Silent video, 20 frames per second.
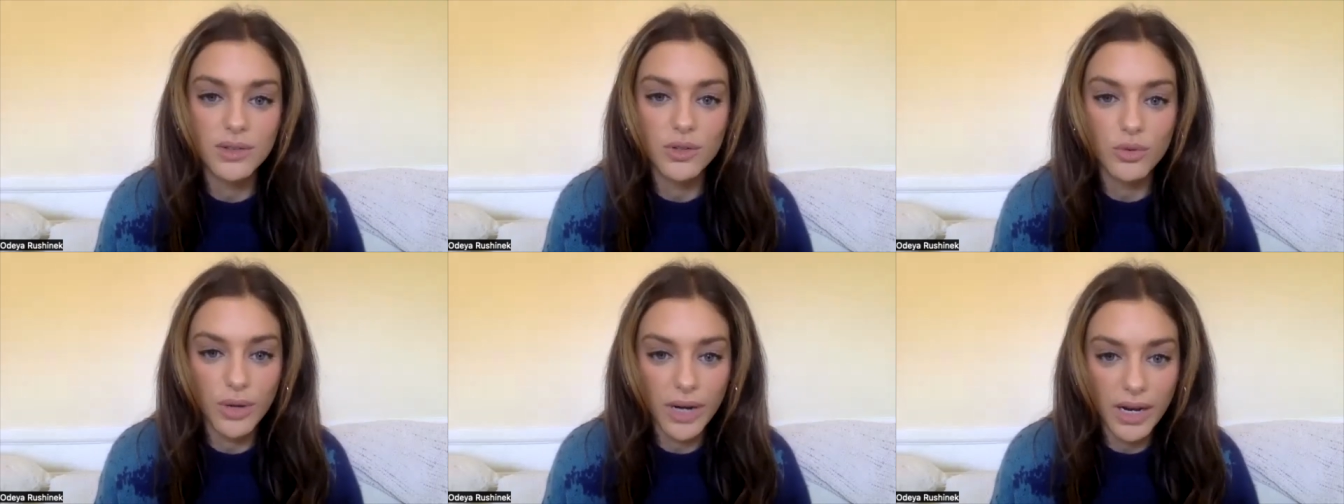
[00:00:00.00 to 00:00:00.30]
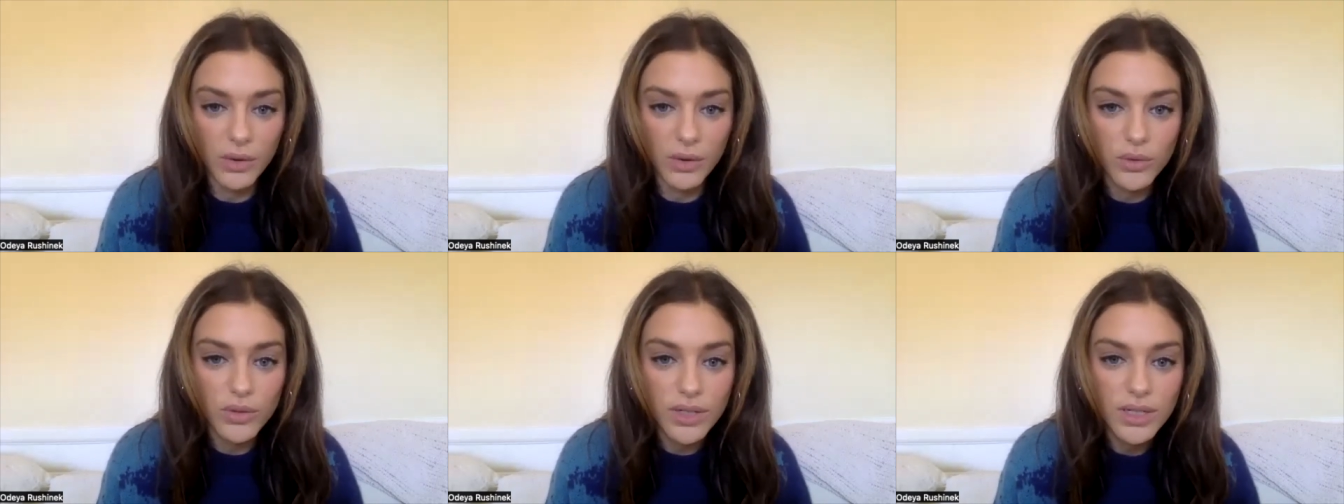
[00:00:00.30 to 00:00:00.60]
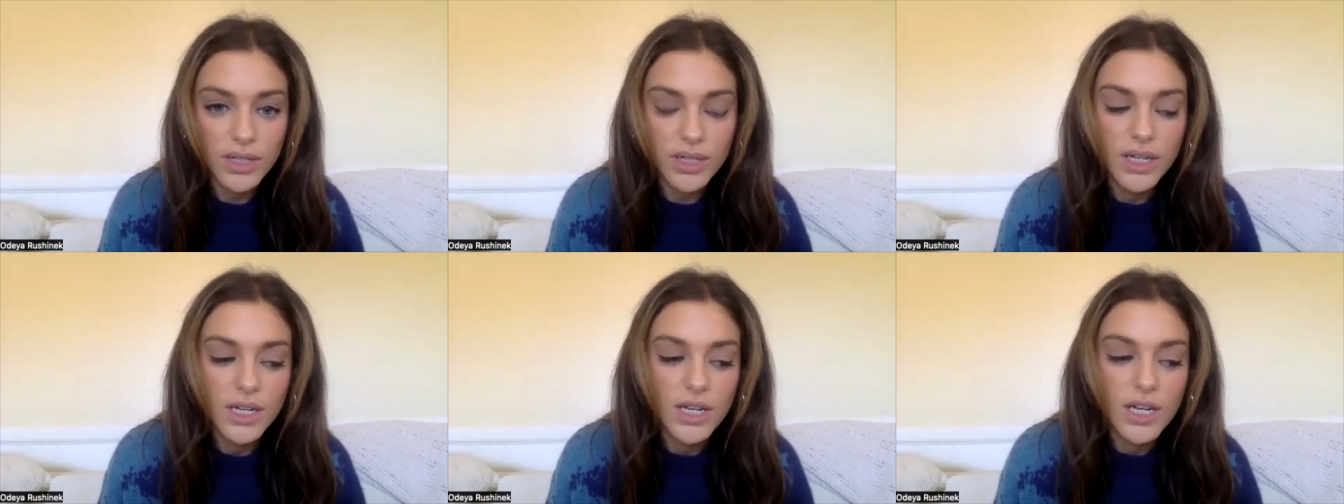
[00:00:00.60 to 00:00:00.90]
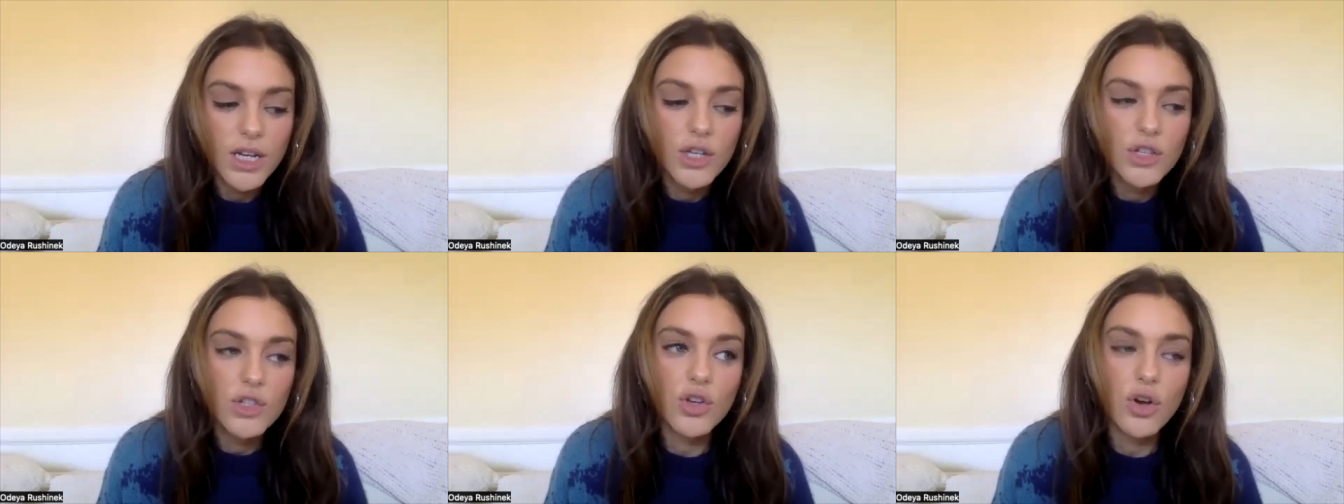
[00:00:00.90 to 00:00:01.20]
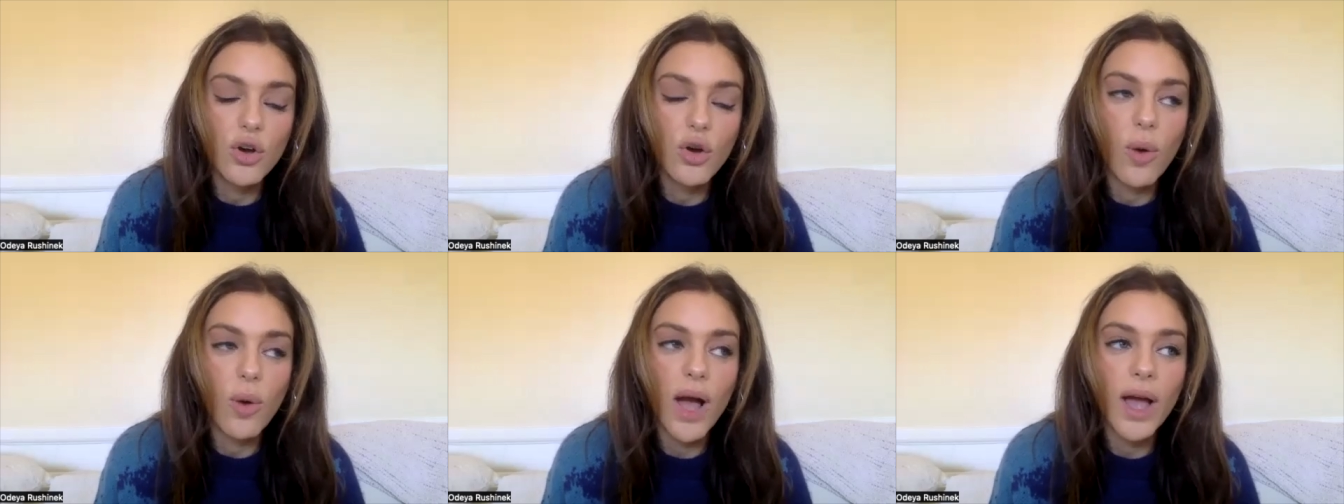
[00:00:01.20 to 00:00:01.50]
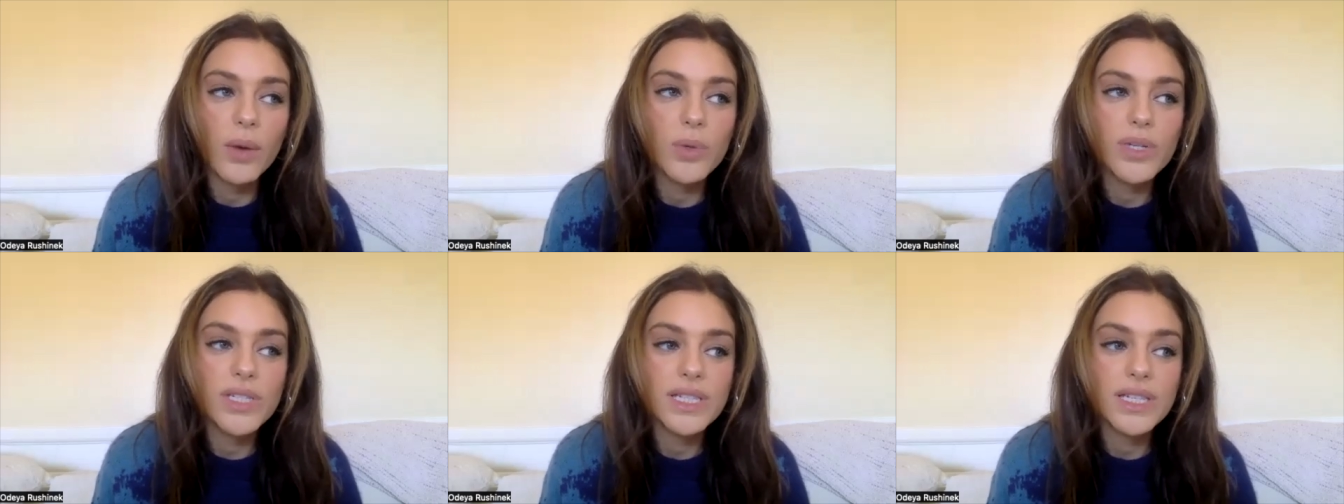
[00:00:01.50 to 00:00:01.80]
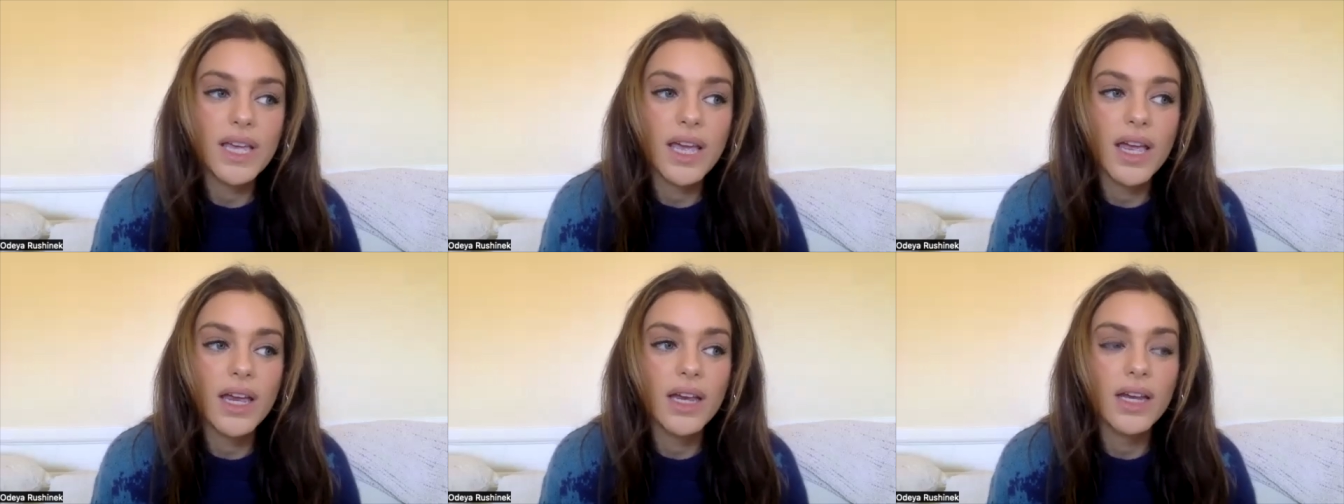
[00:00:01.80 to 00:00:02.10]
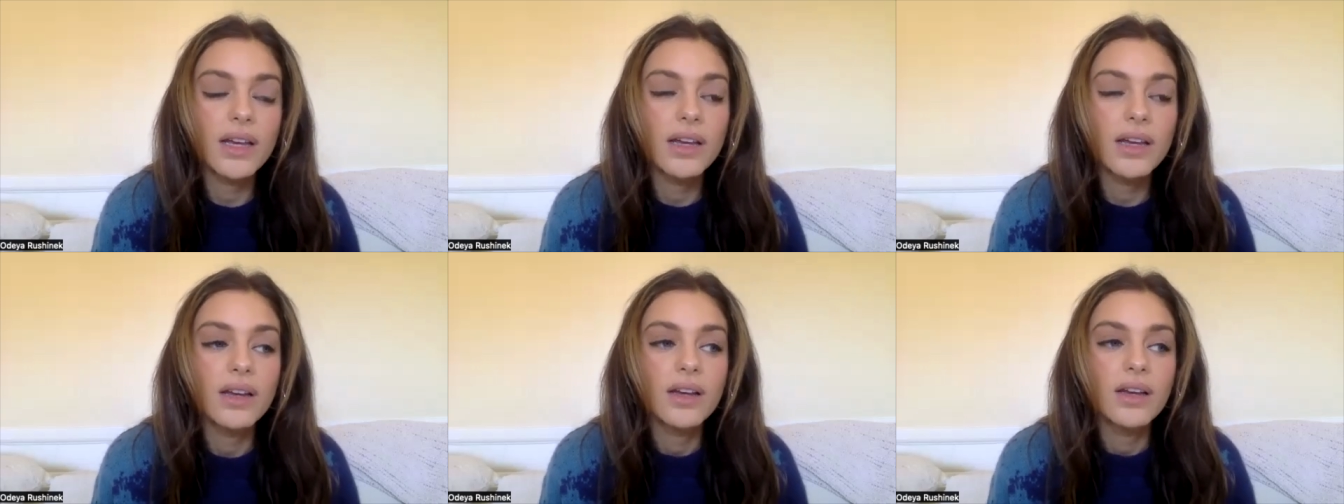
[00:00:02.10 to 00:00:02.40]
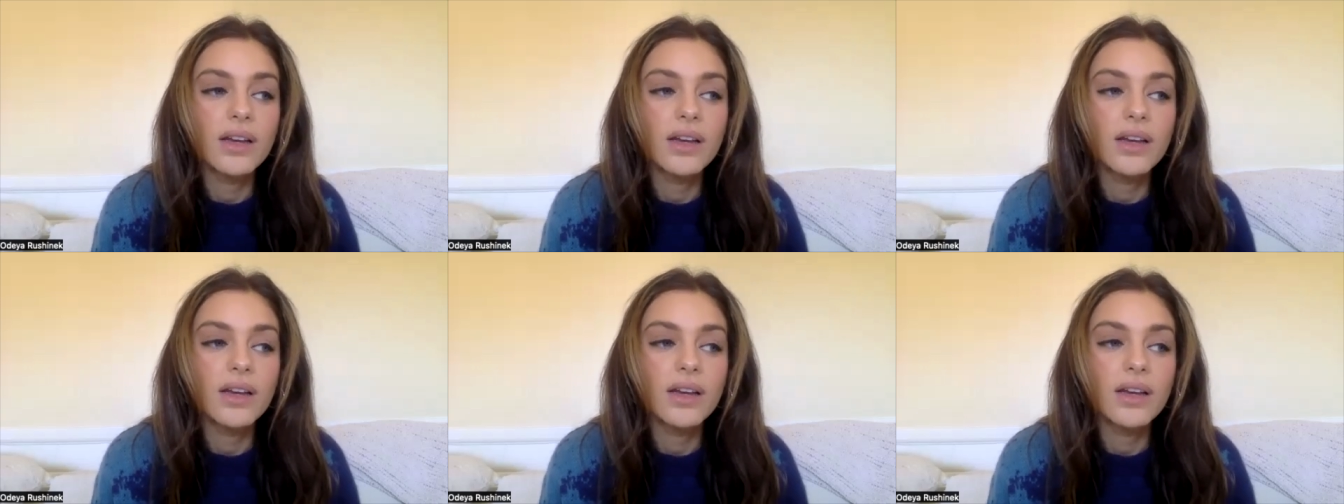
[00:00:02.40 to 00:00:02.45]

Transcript: around. So I would say